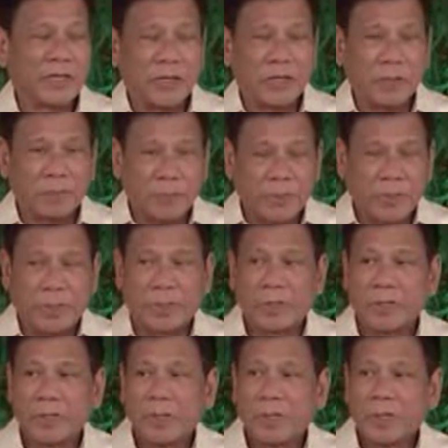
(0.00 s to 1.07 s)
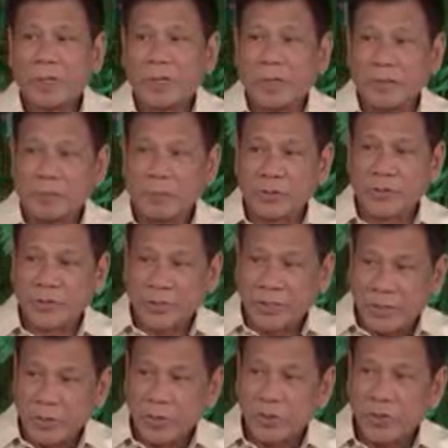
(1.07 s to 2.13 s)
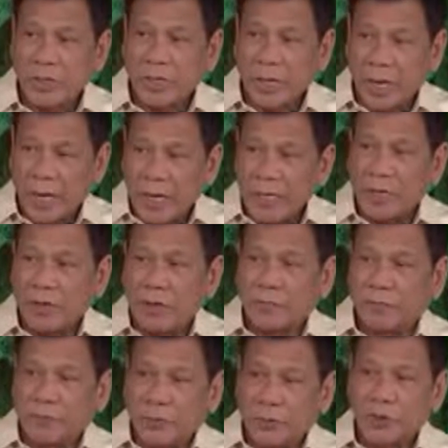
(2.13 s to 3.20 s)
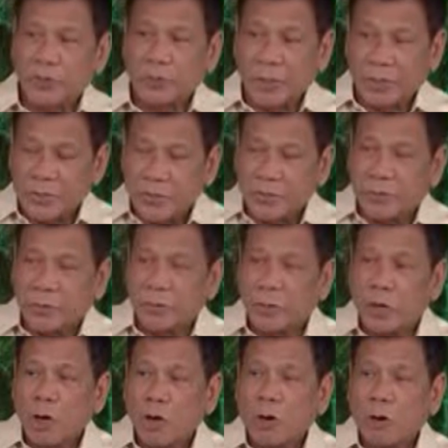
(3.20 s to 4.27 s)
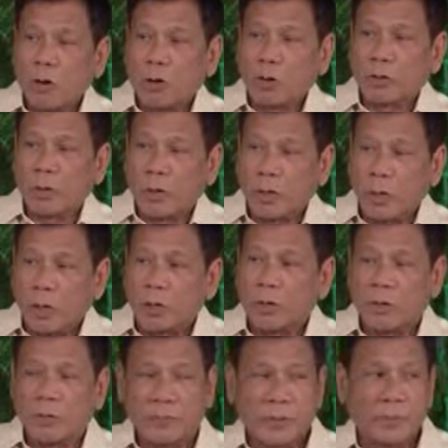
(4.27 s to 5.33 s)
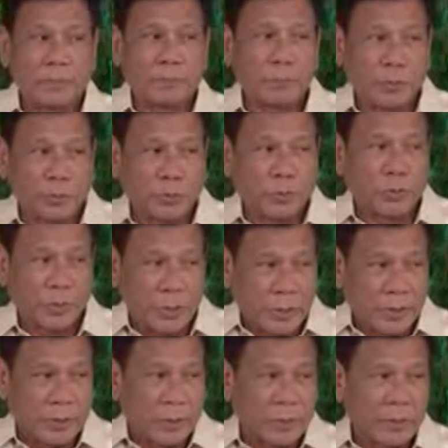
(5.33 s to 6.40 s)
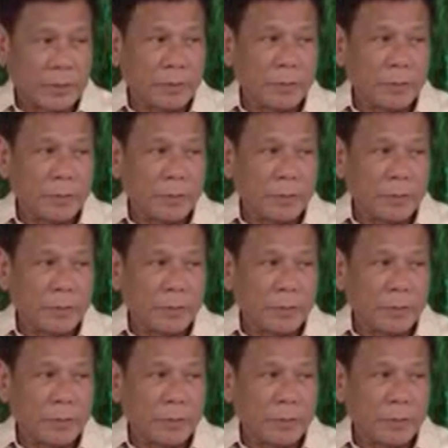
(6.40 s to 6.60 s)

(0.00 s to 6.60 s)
deeper and more serious than any of those mentioned or all of them put together.